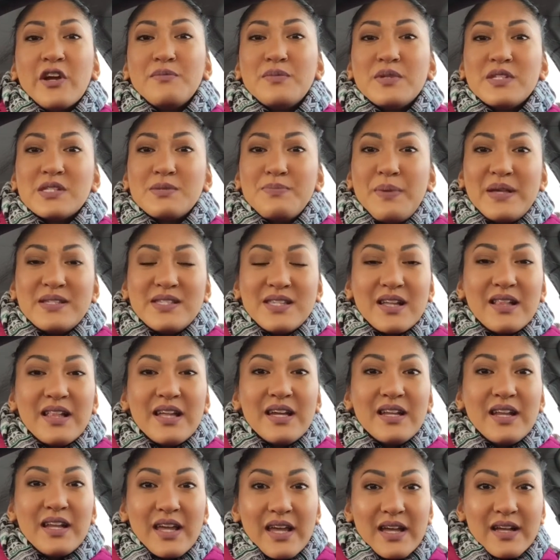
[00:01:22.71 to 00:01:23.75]
I'm just basically
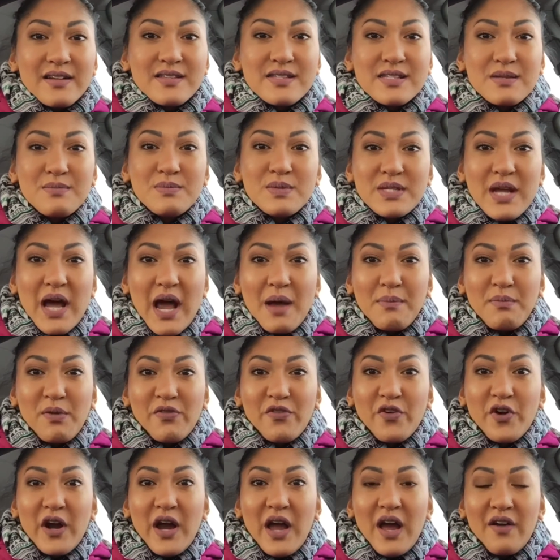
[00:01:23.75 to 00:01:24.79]
gonna kill some time
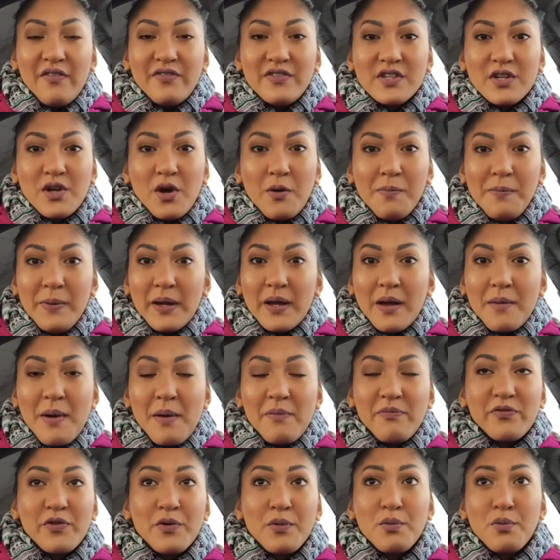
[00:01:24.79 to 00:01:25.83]
before I have to go pick him
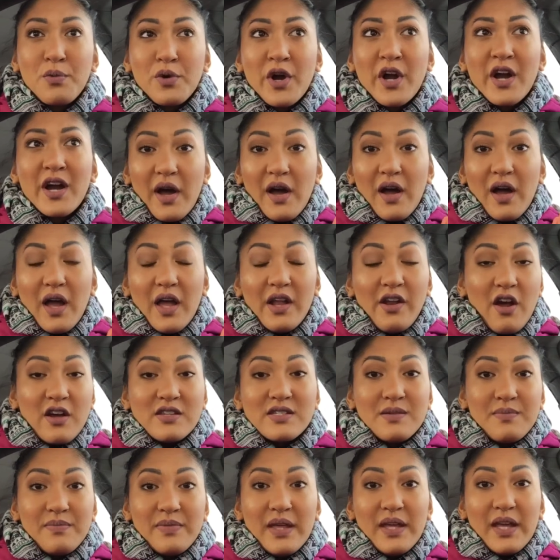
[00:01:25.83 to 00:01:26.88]
up from work. An
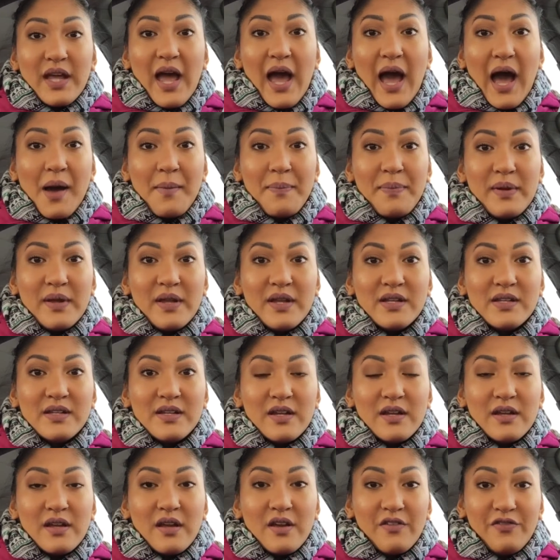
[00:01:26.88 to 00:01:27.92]
awesome thing happened
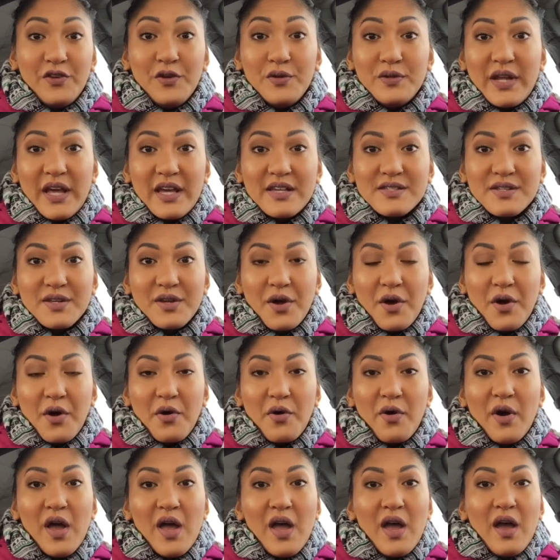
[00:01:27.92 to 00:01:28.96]
a few days
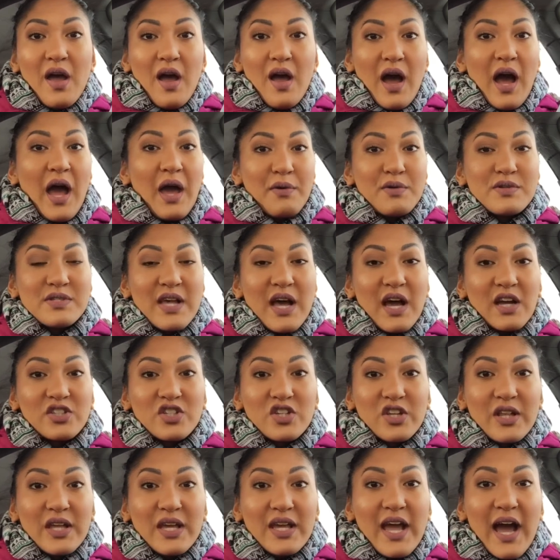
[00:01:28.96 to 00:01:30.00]
ago. I was
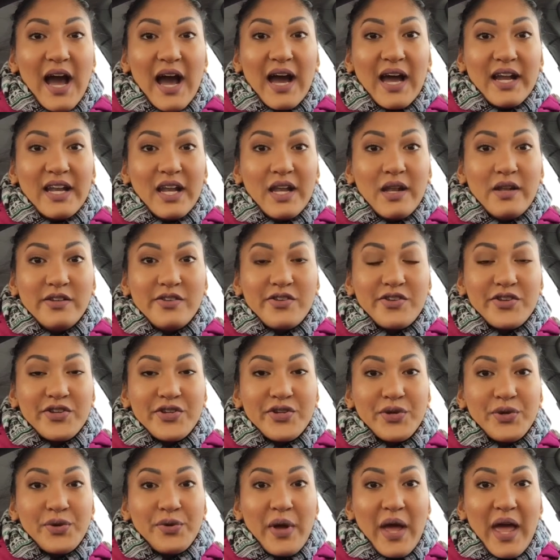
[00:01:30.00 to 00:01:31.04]
actually added
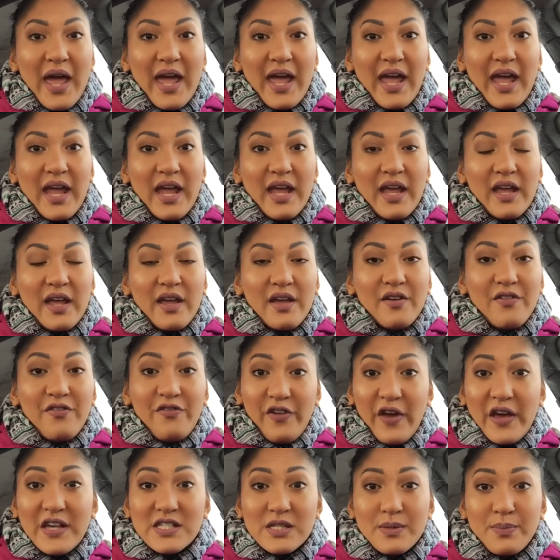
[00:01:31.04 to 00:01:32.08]
to a
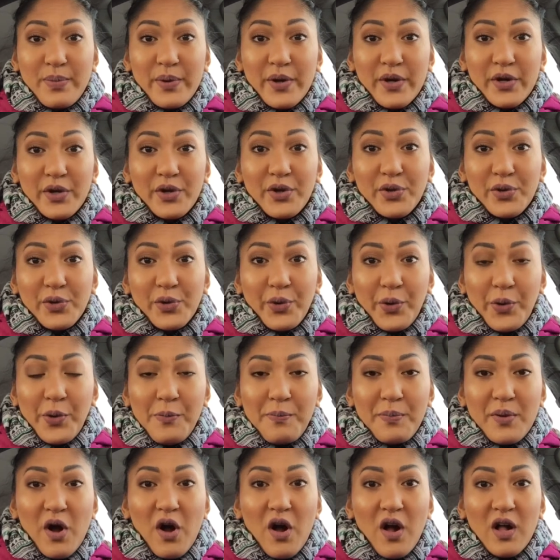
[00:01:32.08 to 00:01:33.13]
Facebook group
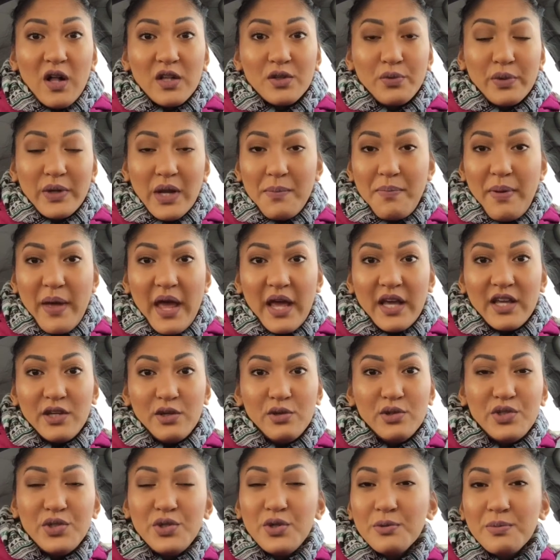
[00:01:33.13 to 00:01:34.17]
called Winnipeg
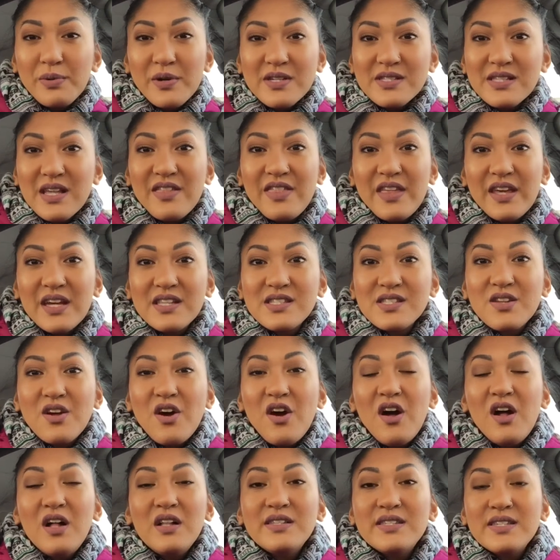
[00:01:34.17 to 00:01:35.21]
YouTubers, I think it's
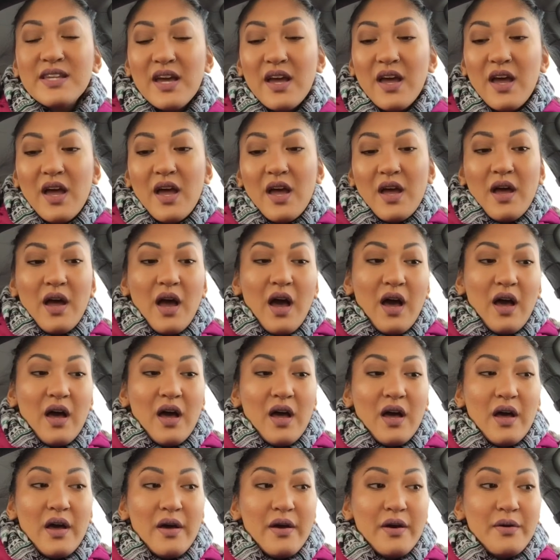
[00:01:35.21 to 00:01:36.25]
called.
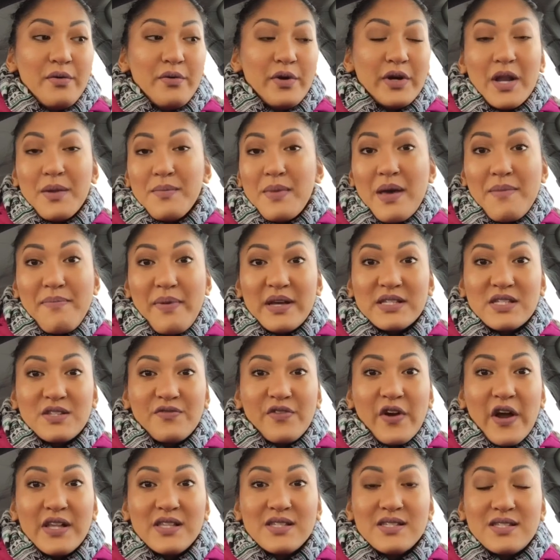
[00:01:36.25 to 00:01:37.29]
One of my best
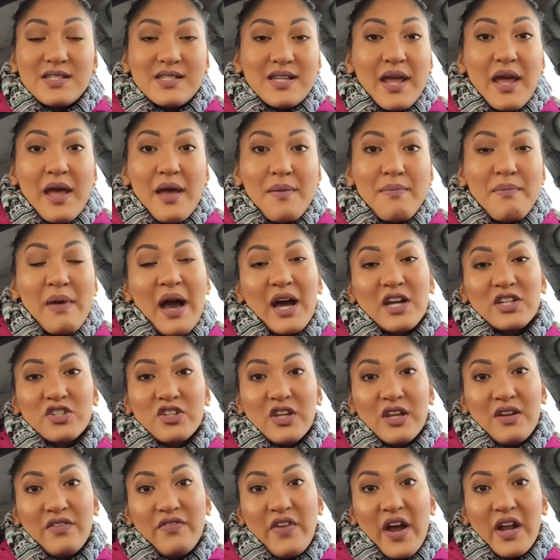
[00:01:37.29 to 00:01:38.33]
friends, Tim,
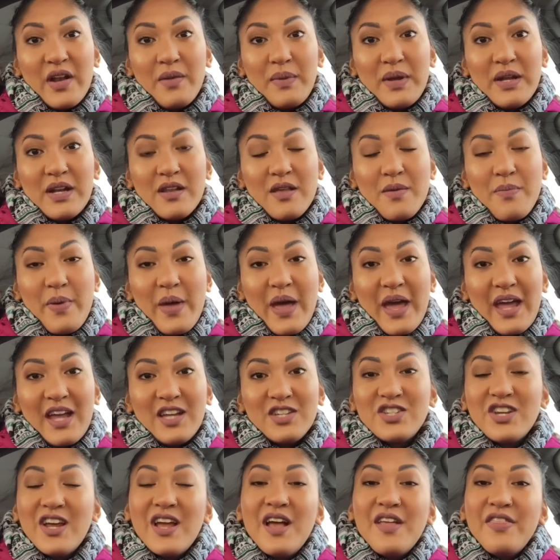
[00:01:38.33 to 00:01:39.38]
actually invited me to the
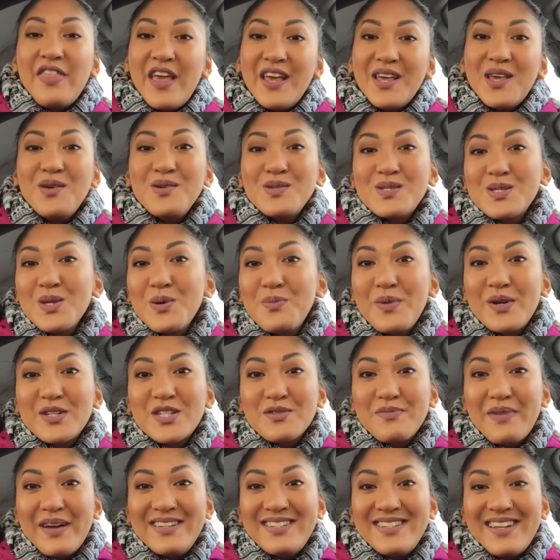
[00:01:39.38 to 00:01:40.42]
page. Thank you so
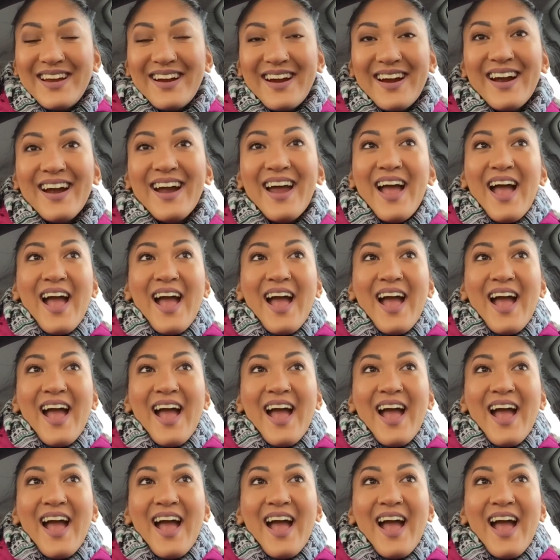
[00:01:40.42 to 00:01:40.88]
much, my dear.